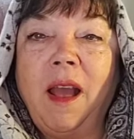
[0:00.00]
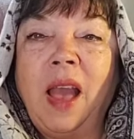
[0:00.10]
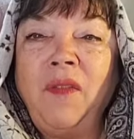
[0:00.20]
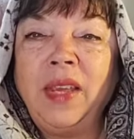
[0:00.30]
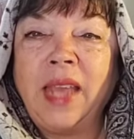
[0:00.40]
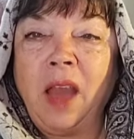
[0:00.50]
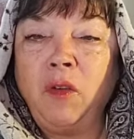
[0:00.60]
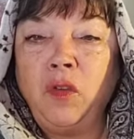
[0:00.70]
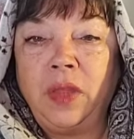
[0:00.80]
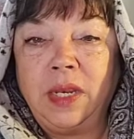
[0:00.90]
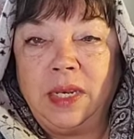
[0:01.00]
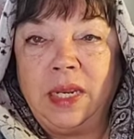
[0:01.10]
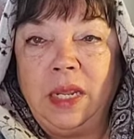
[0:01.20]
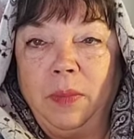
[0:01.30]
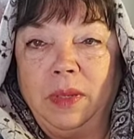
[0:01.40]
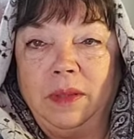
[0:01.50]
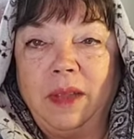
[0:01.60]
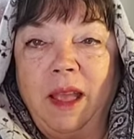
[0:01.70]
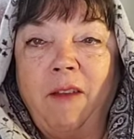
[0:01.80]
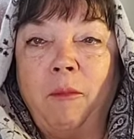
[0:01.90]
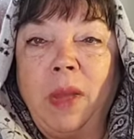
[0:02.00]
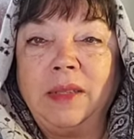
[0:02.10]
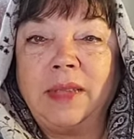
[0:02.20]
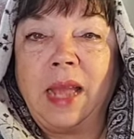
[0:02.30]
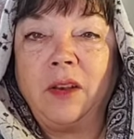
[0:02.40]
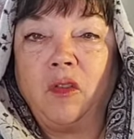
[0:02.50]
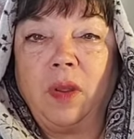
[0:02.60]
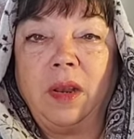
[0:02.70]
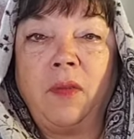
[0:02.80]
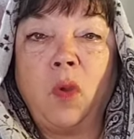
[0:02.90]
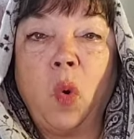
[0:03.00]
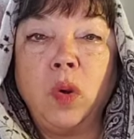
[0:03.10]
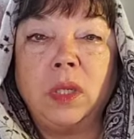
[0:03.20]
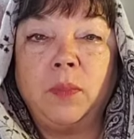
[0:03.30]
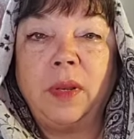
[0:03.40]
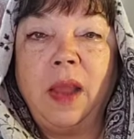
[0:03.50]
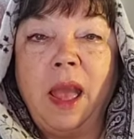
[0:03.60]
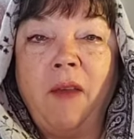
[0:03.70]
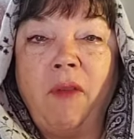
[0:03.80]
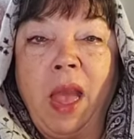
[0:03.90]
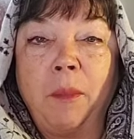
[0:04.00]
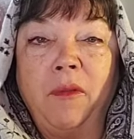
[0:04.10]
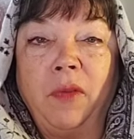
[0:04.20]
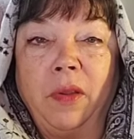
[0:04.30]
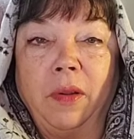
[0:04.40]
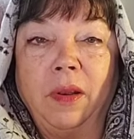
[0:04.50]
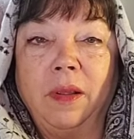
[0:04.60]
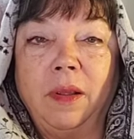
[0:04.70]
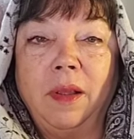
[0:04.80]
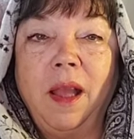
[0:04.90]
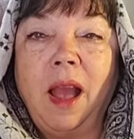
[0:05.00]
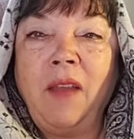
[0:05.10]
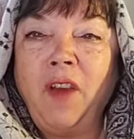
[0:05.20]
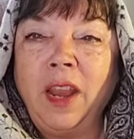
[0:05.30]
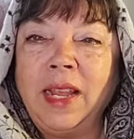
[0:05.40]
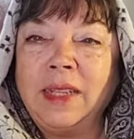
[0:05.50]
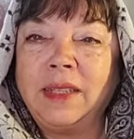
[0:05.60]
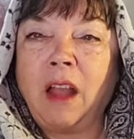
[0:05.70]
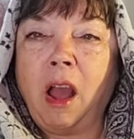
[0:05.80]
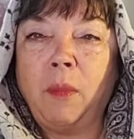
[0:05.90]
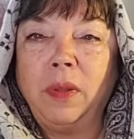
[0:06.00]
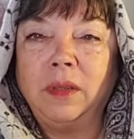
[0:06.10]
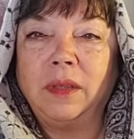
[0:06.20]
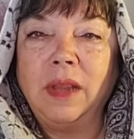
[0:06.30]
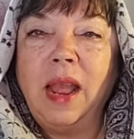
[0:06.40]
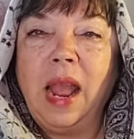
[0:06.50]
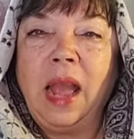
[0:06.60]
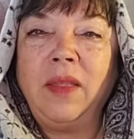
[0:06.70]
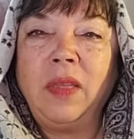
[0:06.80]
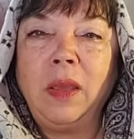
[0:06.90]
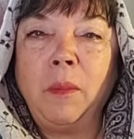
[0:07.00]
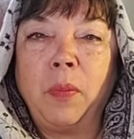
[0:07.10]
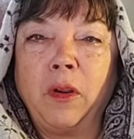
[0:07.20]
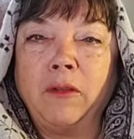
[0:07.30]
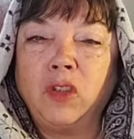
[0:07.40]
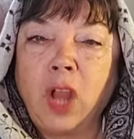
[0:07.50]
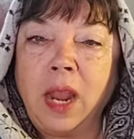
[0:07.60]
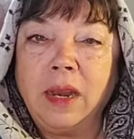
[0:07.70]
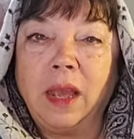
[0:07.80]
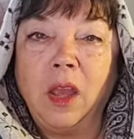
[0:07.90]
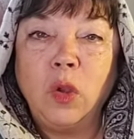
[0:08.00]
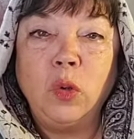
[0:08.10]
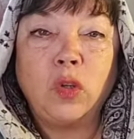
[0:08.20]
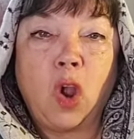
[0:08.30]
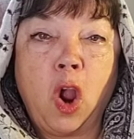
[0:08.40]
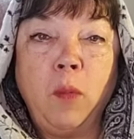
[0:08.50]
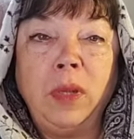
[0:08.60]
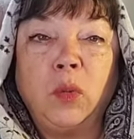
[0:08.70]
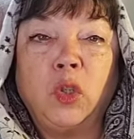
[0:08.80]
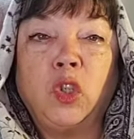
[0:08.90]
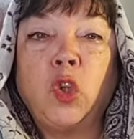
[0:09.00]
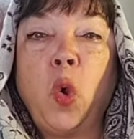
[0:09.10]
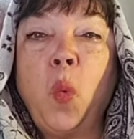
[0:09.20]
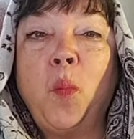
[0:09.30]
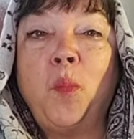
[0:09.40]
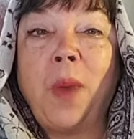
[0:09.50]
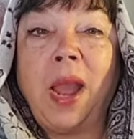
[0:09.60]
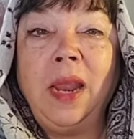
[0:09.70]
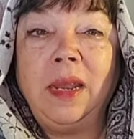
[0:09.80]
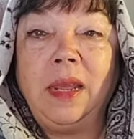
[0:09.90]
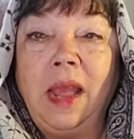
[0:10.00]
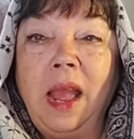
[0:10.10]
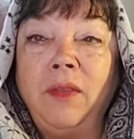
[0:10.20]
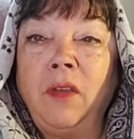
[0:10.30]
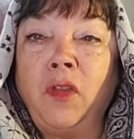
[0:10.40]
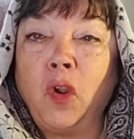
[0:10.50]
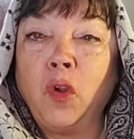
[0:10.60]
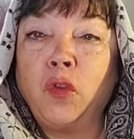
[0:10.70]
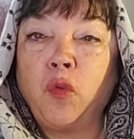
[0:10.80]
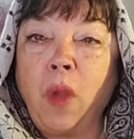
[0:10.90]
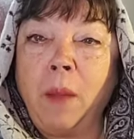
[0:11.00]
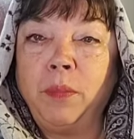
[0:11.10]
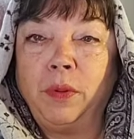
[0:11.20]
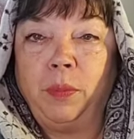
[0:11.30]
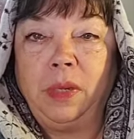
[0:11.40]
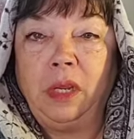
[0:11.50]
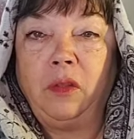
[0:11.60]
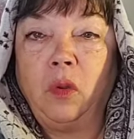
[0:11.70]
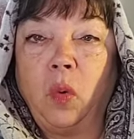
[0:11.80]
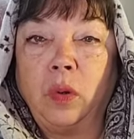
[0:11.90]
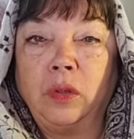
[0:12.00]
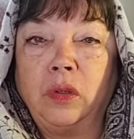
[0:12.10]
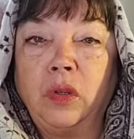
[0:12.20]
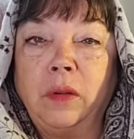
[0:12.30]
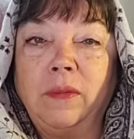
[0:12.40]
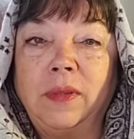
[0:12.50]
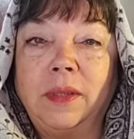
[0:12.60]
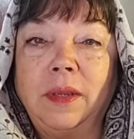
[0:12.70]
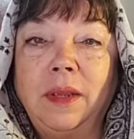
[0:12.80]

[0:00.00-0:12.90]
I've encountered the demons of Mazandaran and the horsemen of Hamaviran. I fought against Camus and the Emperor of China, whose armies were so mighty that the earth trembled beneath the horses' hoofs.